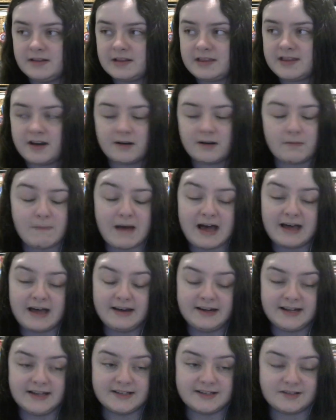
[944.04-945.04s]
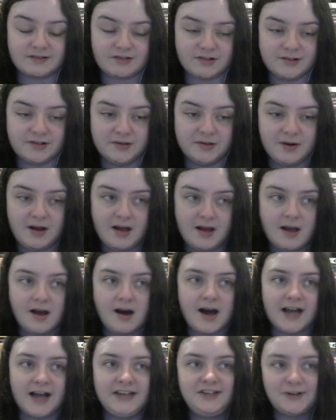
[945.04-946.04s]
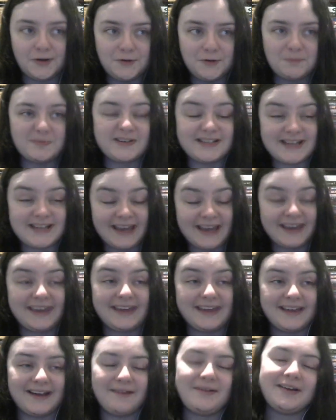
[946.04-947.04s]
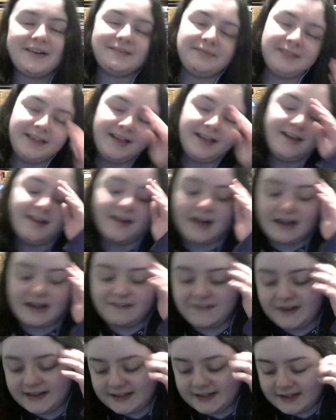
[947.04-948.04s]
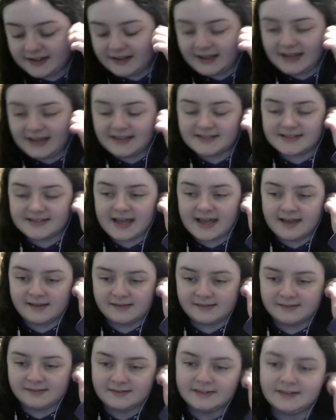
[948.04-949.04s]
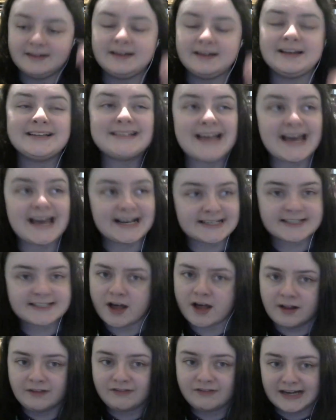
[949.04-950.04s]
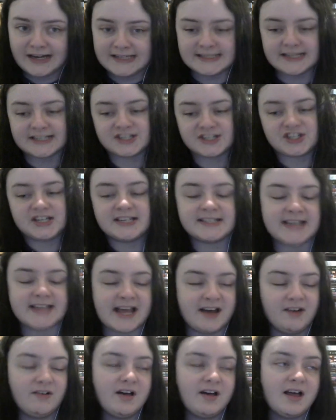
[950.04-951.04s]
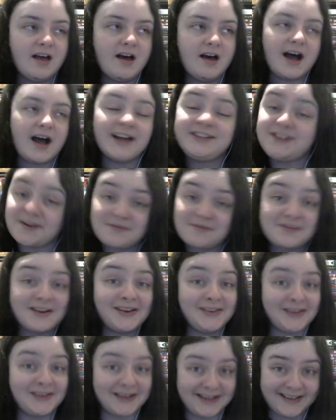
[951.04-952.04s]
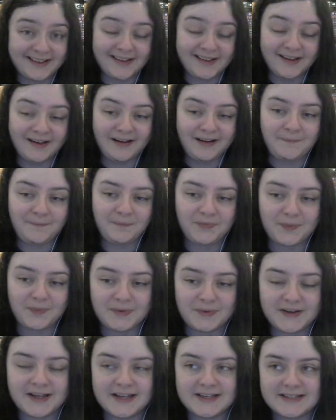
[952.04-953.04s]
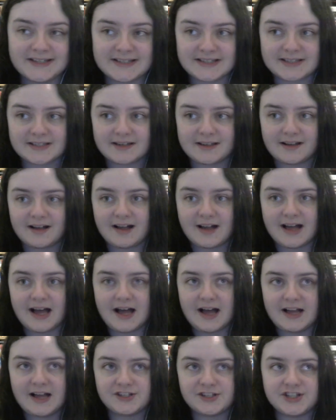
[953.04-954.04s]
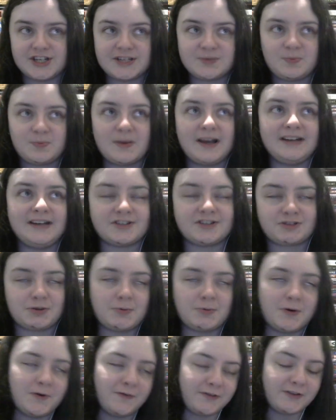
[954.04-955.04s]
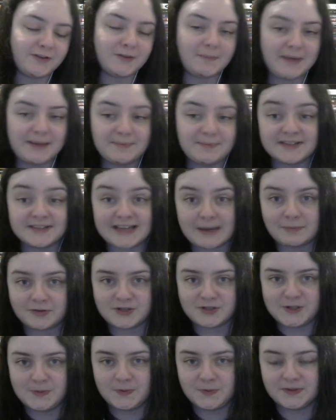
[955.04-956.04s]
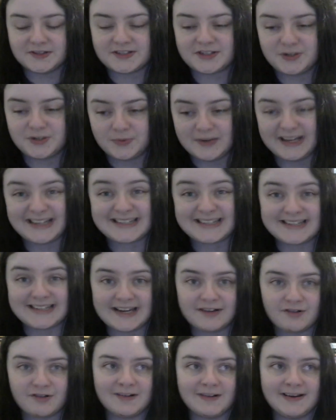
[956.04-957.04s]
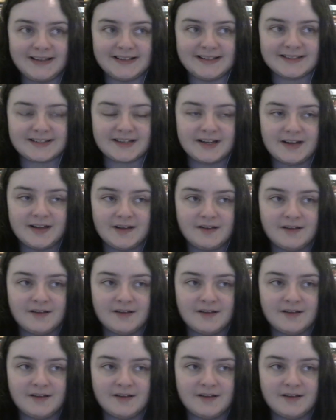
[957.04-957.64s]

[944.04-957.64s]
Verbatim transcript: Thug Man and his crew. I don't particularly... I feel like his his ex-girlfriend, as she is now, I don't like her because she's willing to screw over other people to get what she wants to an extent, or at least